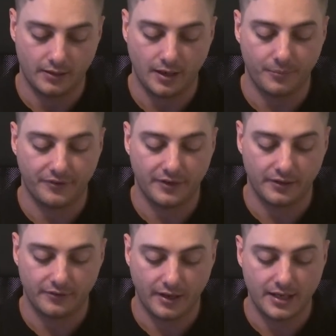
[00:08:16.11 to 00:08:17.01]
Number
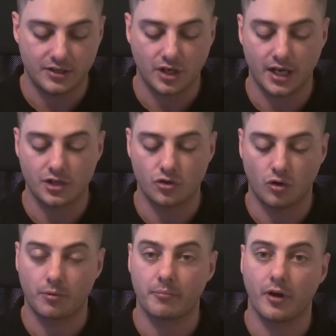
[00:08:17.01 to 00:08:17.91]
6, any change
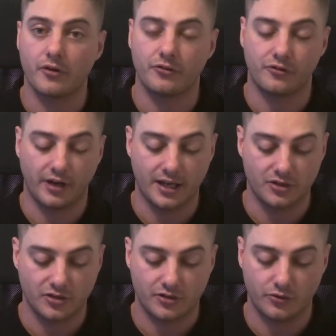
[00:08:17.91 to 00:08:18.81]
or proposed
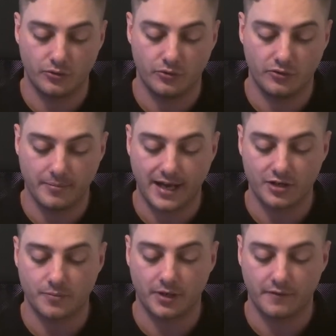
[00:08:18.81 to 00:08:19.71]
change to the
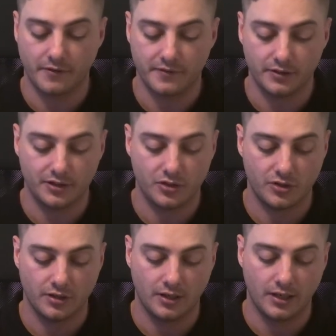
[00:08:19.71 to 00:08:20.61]
management of the
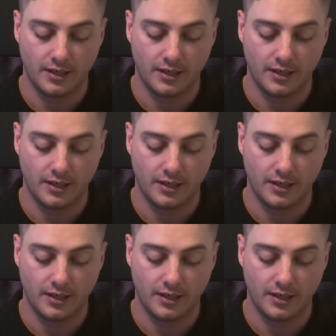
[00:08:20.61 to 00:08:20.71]
village.